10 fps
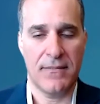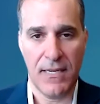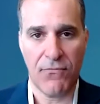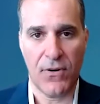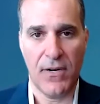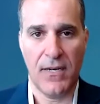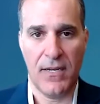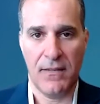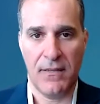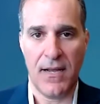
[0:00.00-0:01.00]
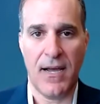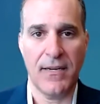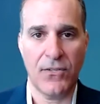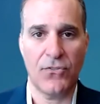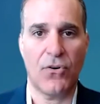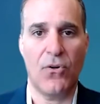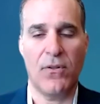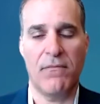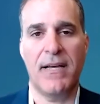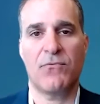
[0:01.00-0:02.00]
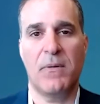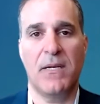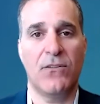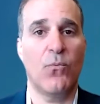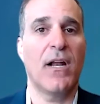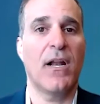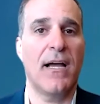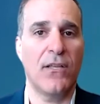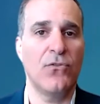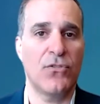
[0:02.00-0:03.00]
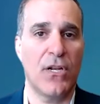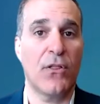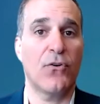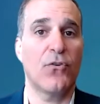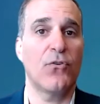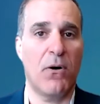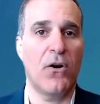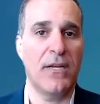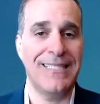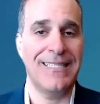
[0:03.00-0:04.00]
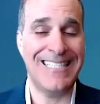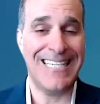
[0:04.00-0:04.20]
different in the non-control investment is we're not using third-party